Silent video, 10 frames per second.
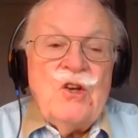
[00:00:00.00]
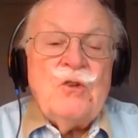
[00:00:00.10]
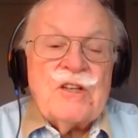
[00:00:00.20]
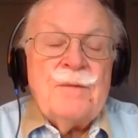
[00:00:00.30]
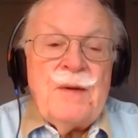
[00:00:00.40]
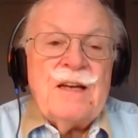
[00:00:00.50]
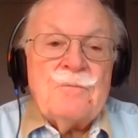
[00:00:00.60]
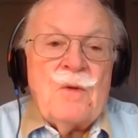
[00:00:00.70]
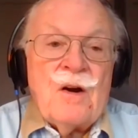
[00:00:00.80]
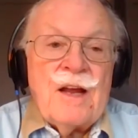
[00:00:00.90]
used to be
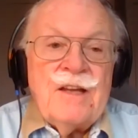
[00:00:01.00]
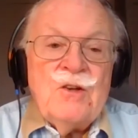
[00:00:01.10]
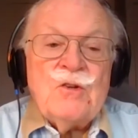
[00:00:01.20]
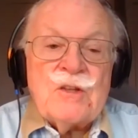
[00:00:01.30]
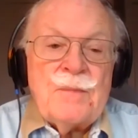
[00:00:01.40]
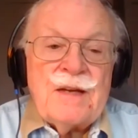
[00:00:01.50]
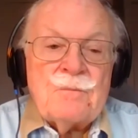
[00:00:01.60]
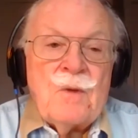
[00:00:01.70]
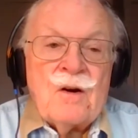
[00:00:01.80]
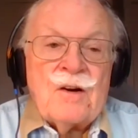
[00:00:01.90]
in March. It used to be
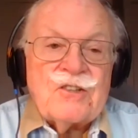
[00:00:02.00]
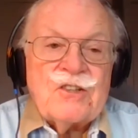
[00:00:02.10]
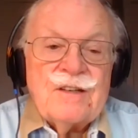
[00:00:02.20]
in March.